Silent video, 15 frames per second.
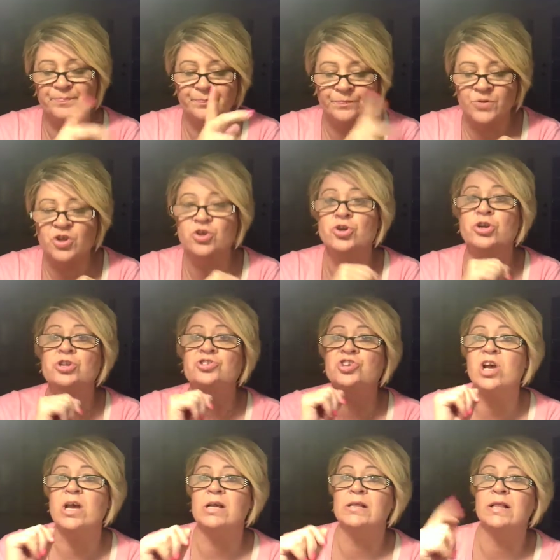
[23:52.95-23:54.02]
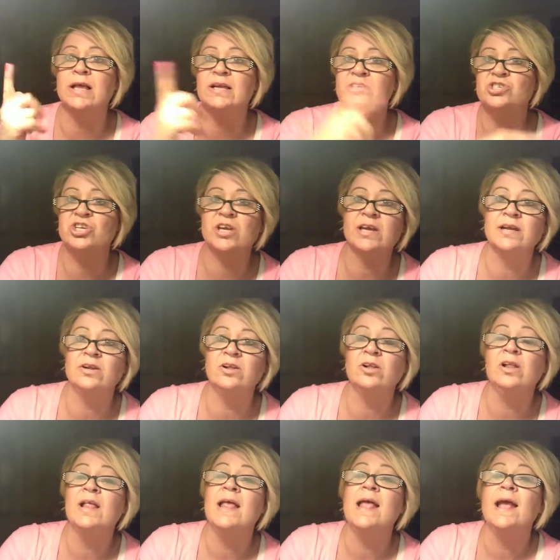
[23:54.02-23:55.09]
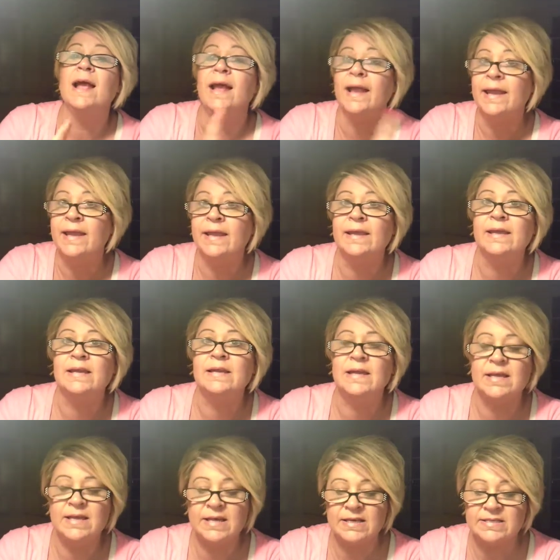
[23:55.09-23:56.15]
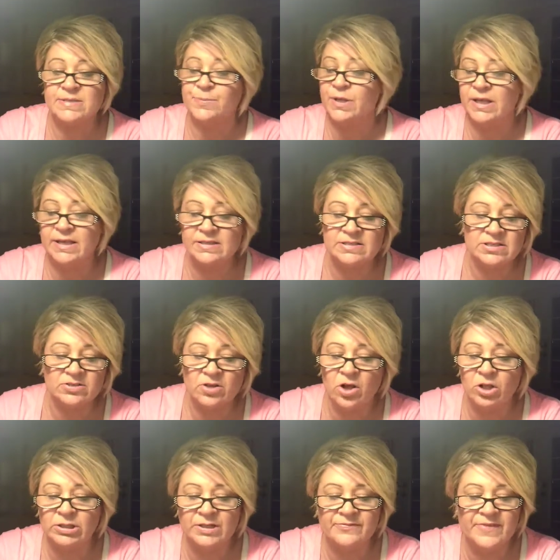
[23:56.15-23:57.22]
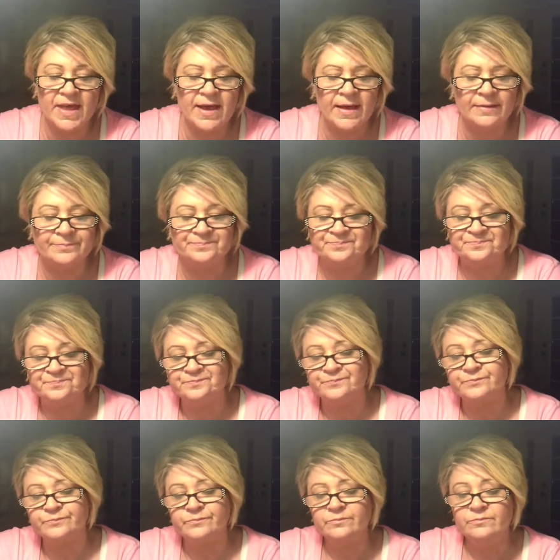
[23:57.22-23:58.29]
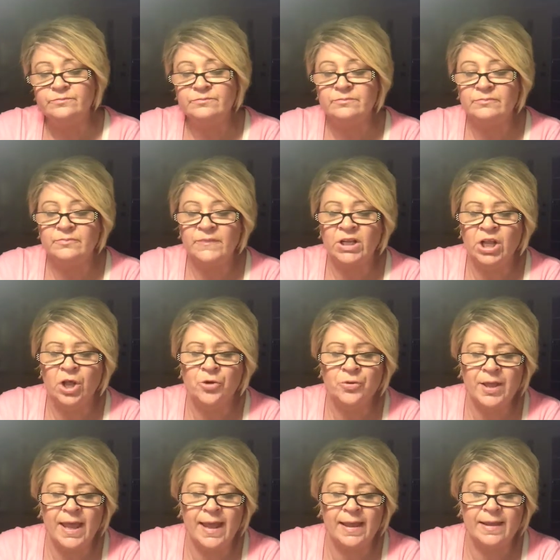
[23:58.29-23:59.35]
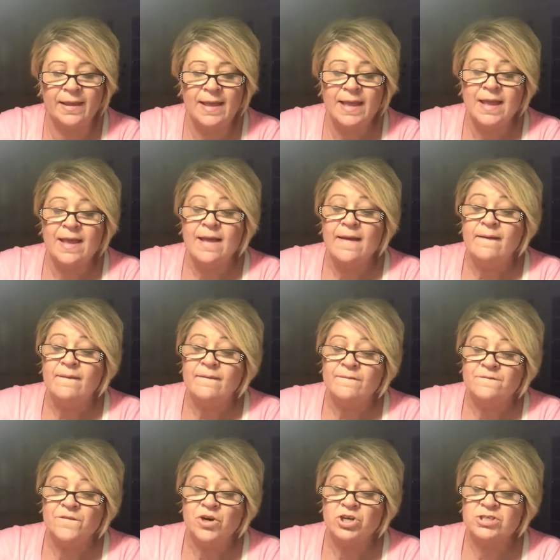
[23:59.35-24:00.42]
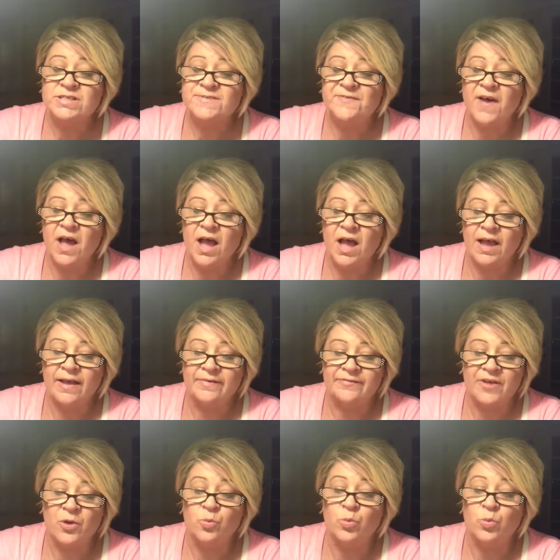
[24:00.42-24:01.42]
you can go to John Kleck channel. He explains all of that. Okay. Verse 5, "And